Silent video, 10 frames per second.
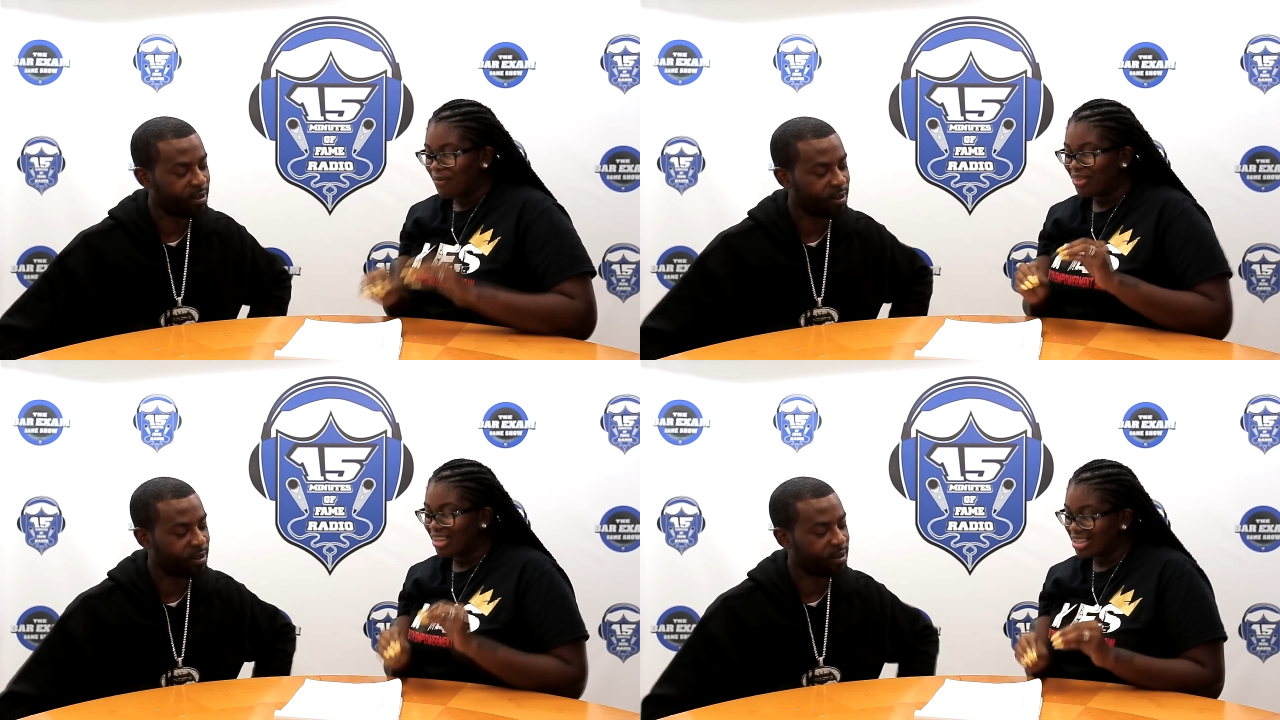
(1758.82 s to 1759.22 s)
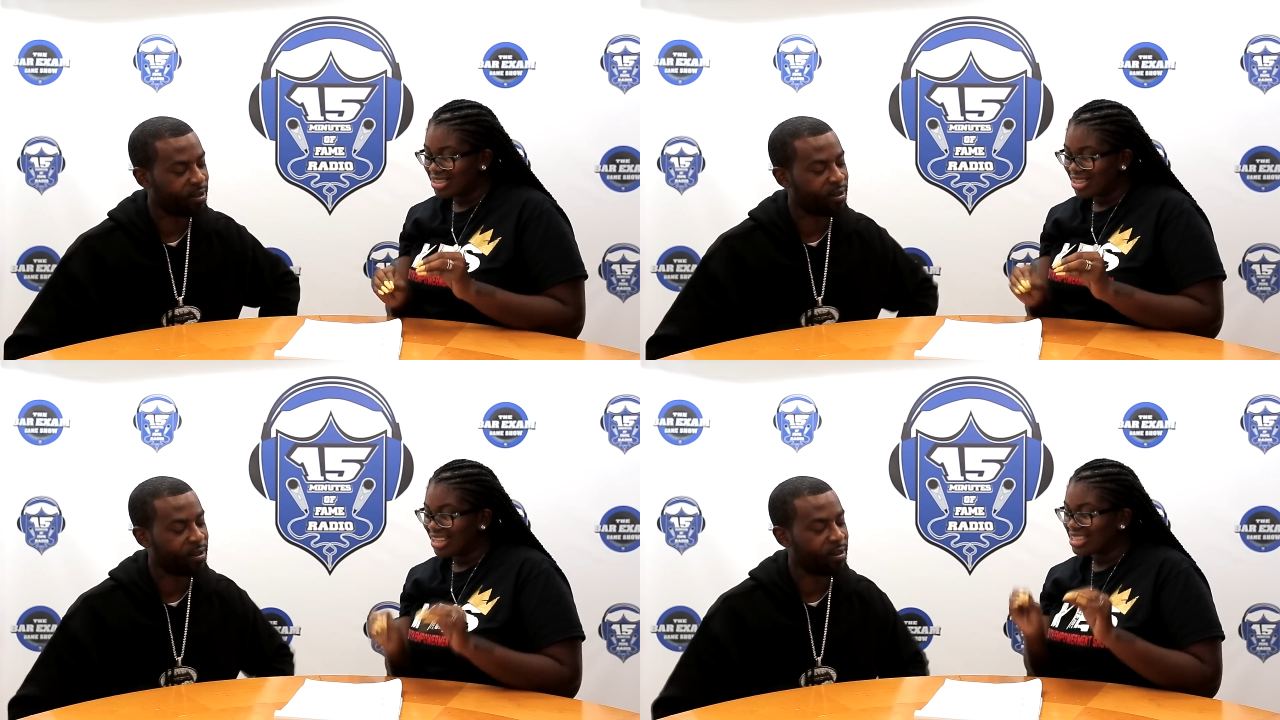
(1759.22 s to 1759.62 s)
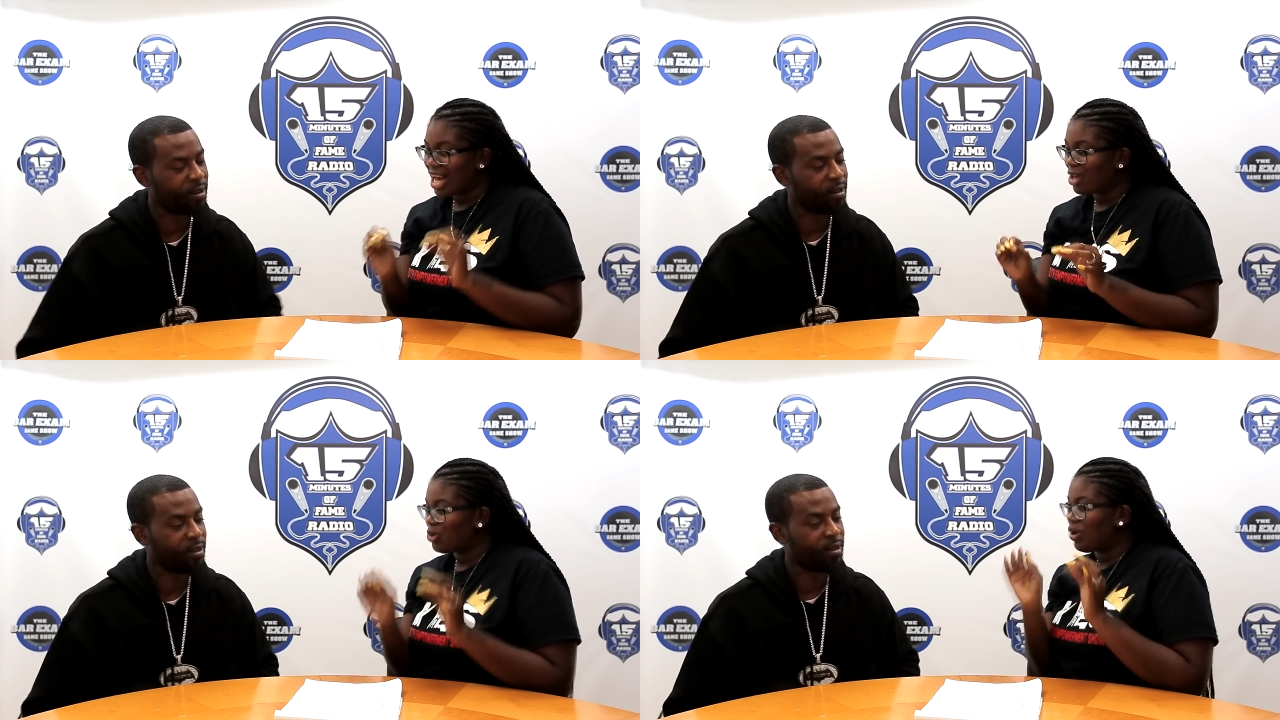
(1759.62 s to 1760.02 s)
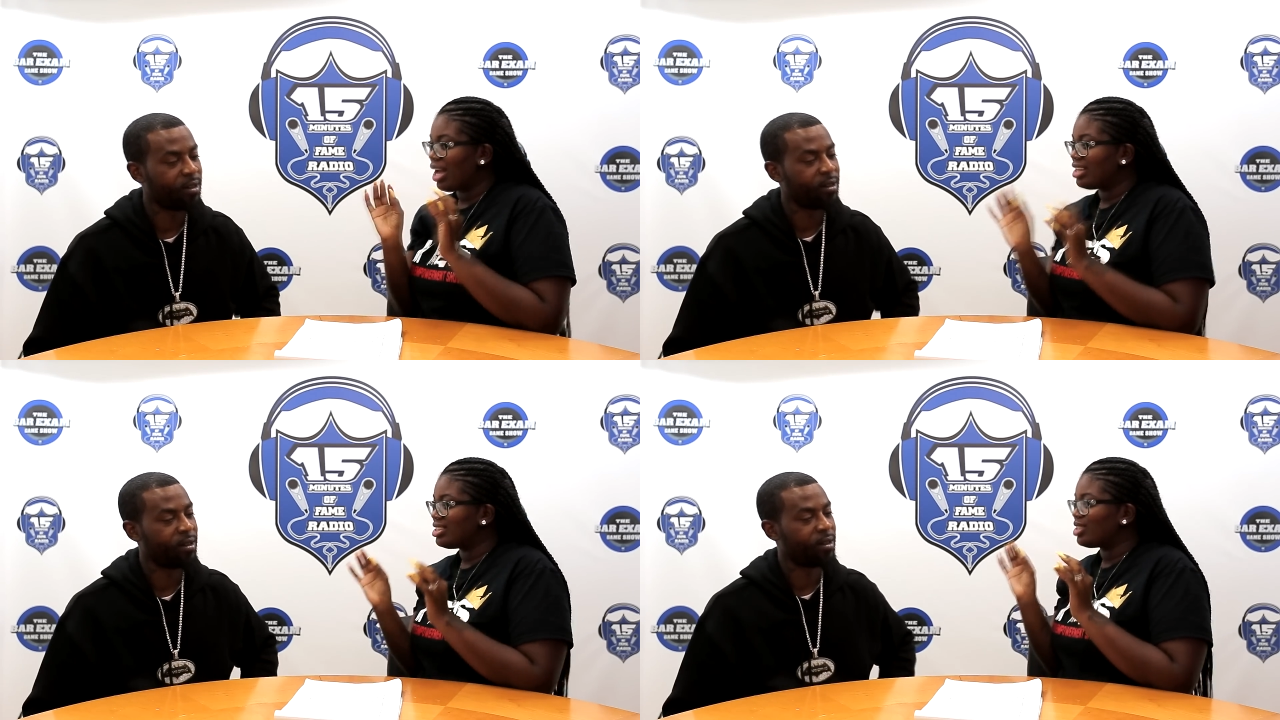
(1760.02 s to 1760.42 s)
Speaker 1: This is how you
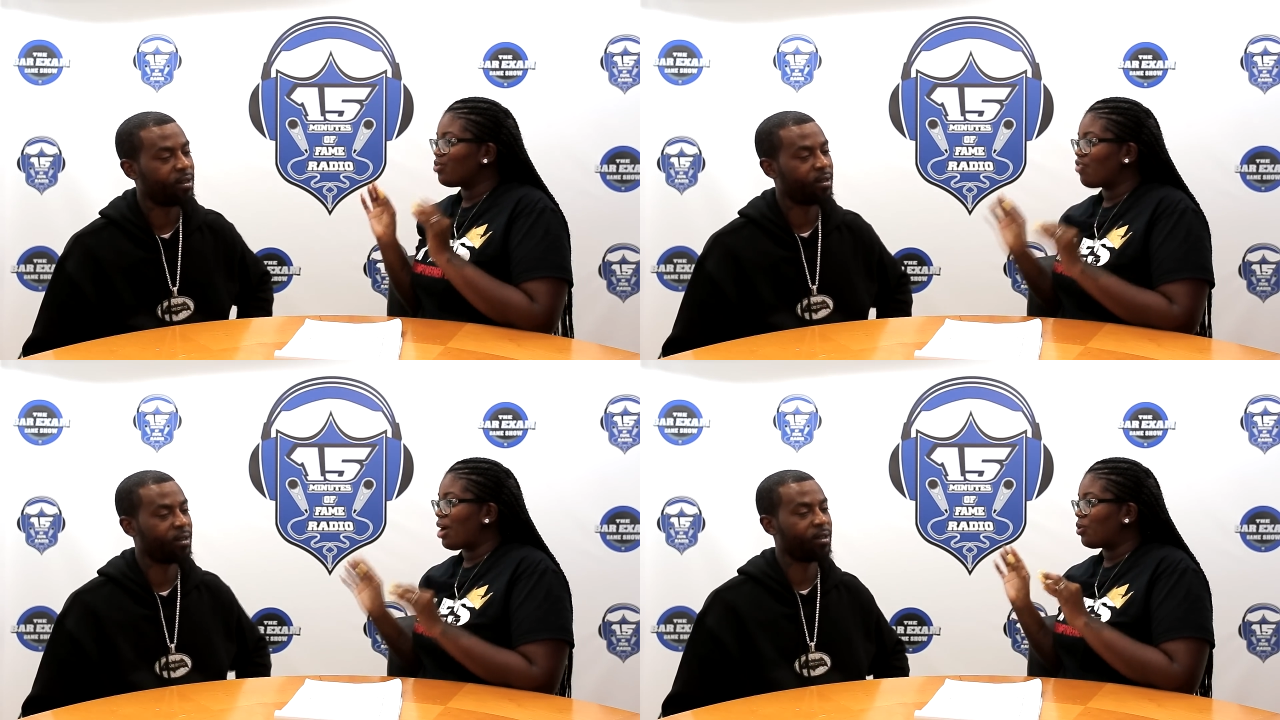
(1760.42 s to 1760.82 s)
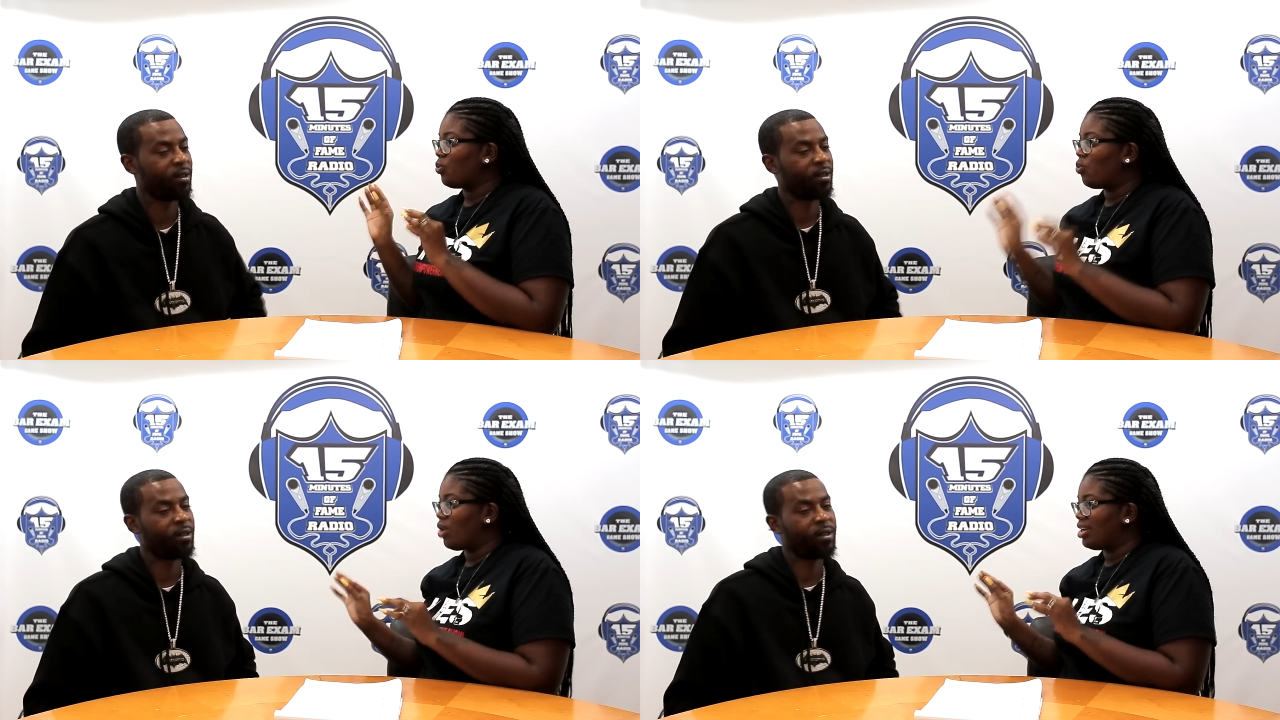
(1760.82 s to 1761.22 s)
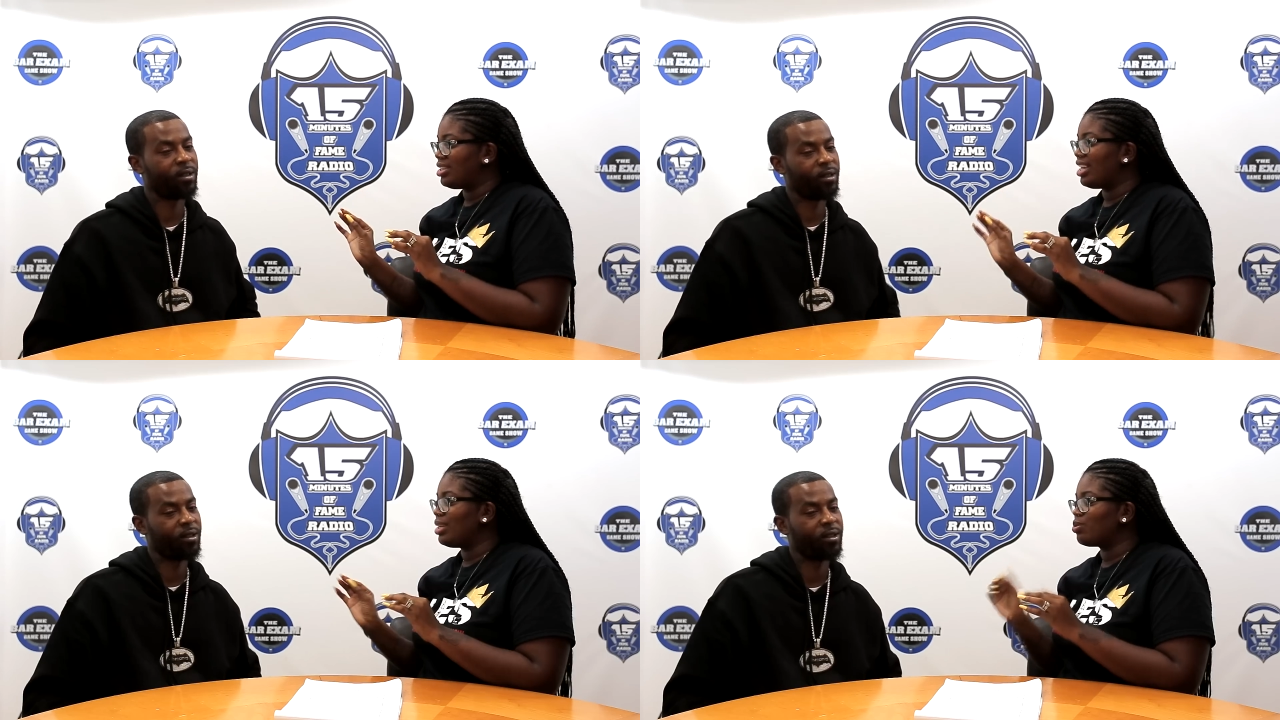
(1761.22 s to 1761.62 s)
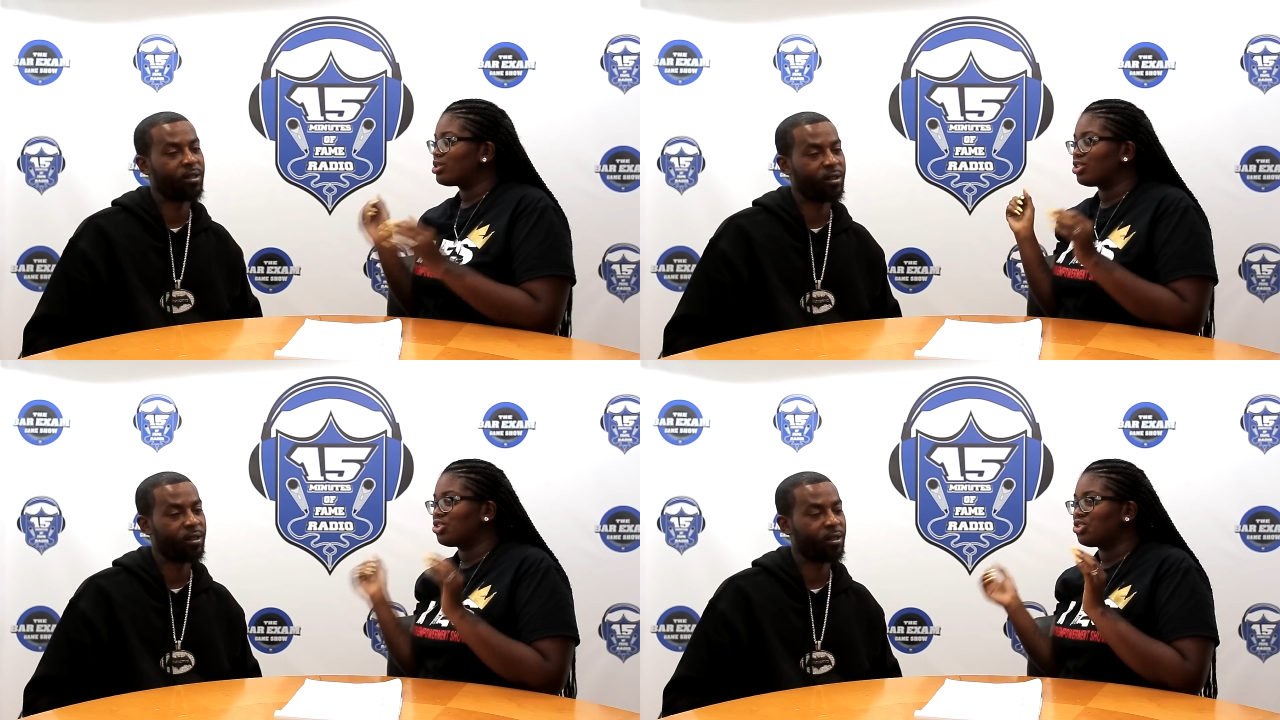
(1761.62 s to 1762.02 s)
ended round one, and it was a